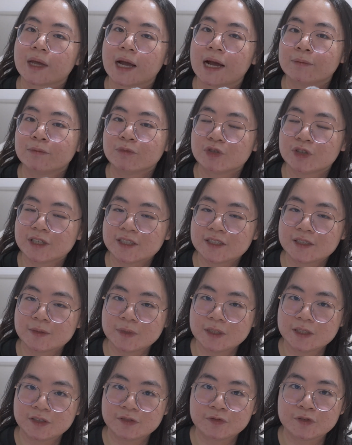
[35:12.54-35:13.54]
I'm trying
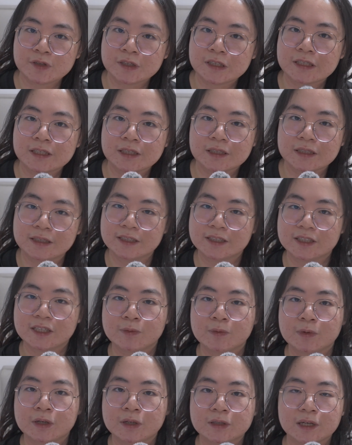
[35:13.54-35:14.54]
something different this
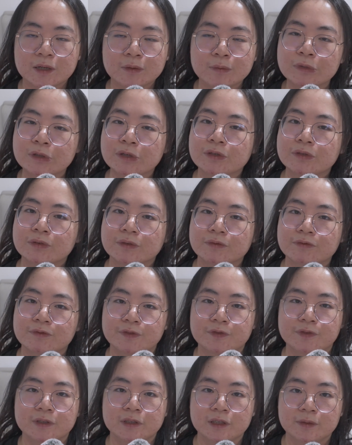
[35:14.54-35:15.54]
time around. I'm not
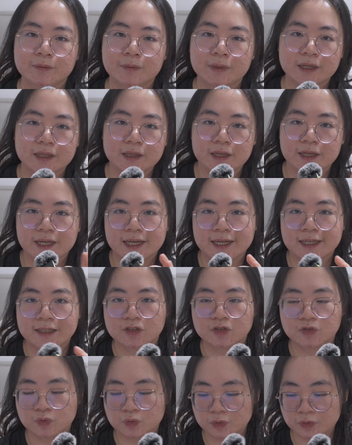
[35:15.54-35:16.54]
revealing my
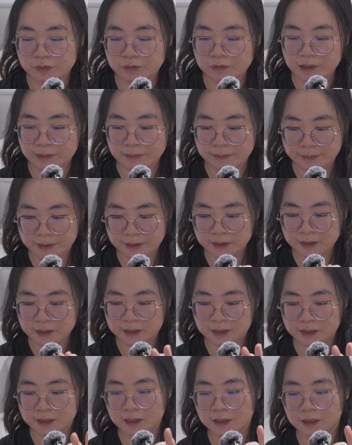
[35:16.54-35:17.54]
actual
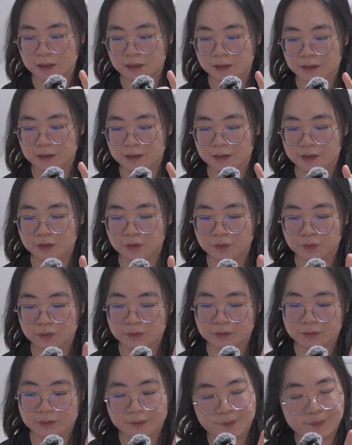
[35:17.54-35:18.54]
numbers.
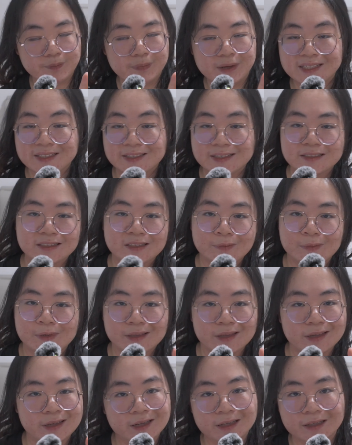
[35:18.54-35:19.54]
The best
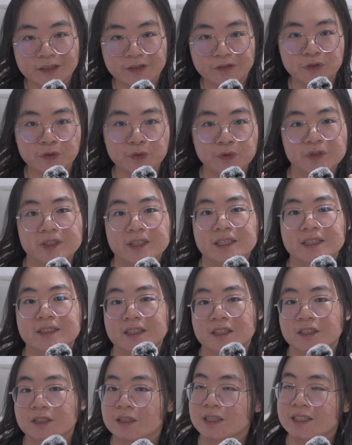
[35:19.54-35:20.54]
estimate that I can give you is that
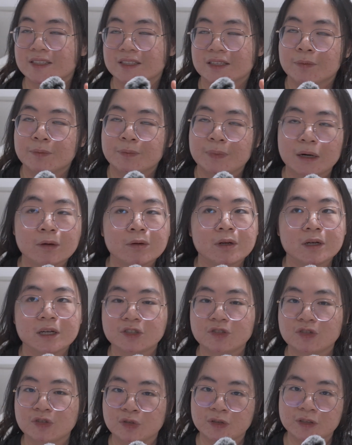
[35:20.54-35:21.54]
it's about
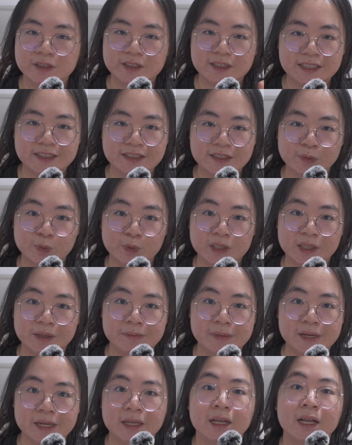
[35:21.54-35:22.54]
$100 less than what I
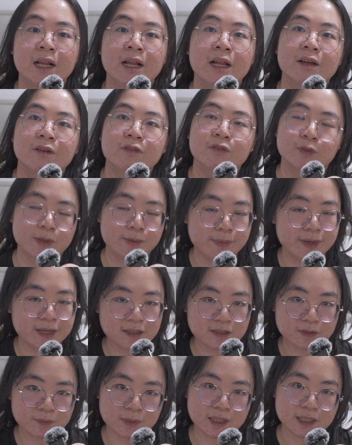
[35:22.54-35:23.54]
made for a
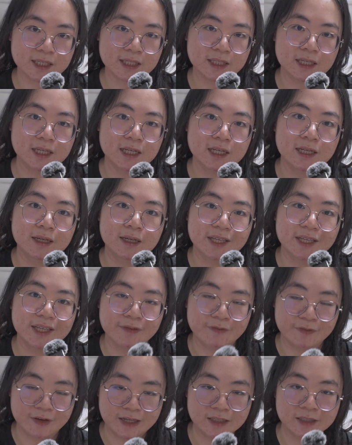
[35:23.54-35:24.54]
Makers Market
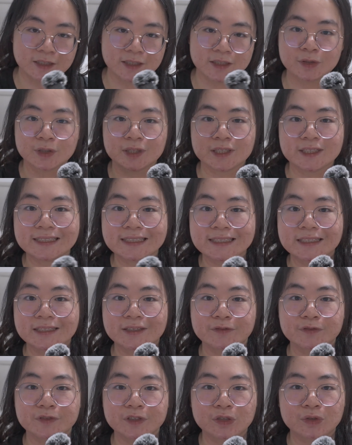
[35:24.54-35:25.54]
event. You can see
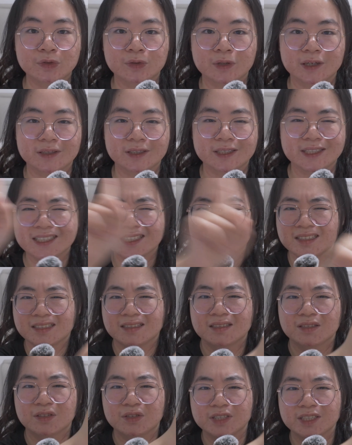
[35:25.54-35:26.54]
the video either
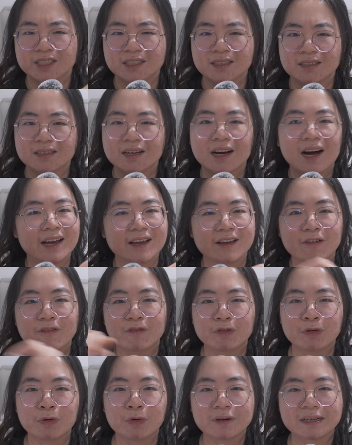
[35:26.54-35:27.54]
here or here. I
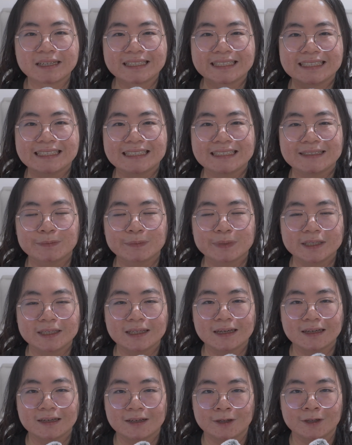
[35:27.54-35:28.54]
have no idea,
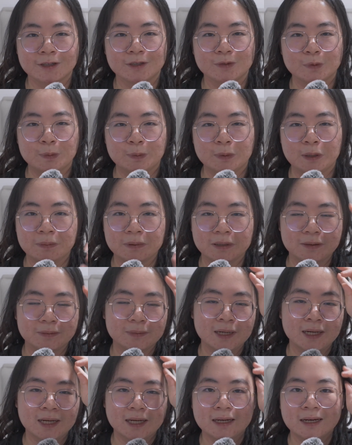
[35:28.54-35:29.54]
but a card will pop up.
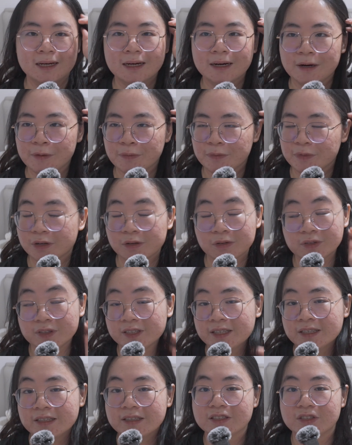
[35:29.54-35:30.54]
You can also
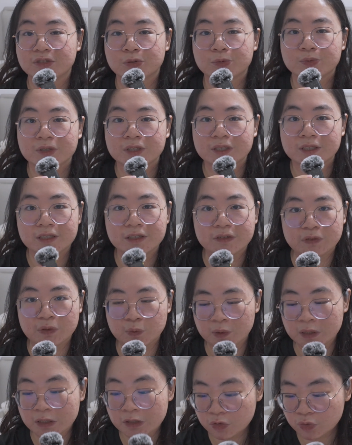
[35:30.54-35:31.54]
see in the description if
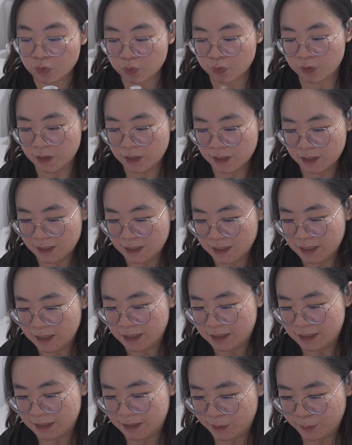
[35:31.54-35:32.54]
you want to.
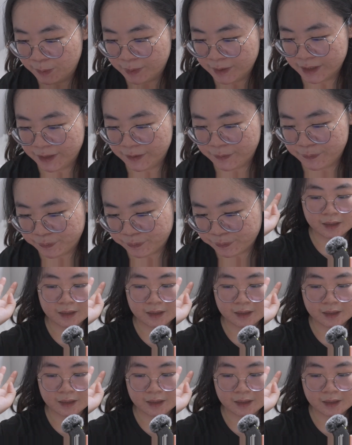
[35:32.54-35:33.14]
But